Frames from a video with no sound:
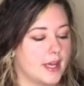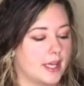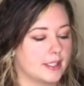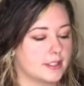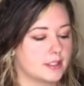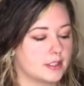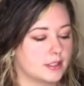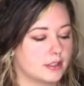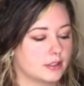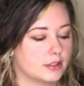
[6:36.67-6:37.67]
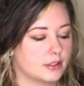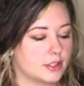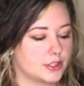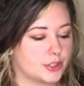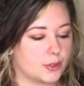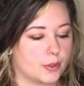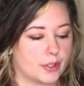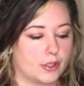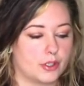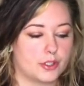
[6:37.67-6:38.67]
that is
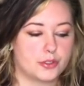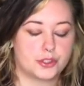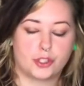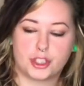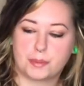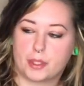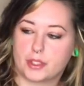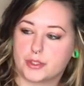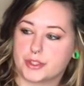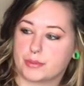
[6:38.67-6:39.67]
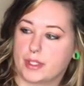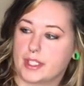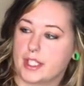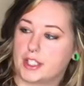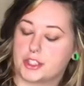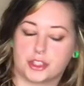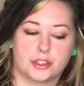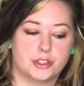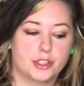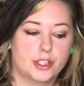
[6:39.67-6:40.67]
throwing all those charged particles and
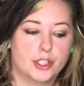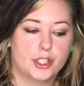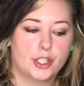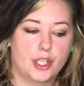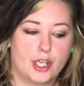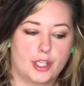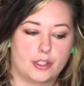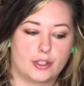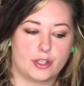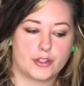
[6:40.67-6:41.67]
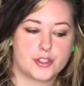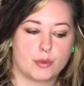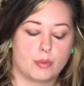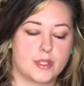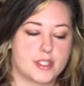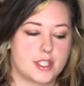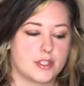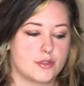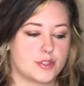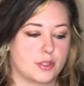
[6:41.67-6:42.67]
radiation at Earth. So when we see
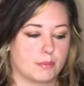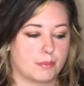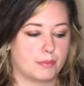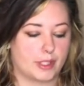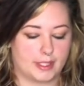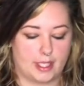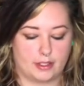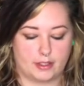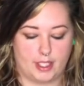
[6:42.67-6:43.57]
those, like that,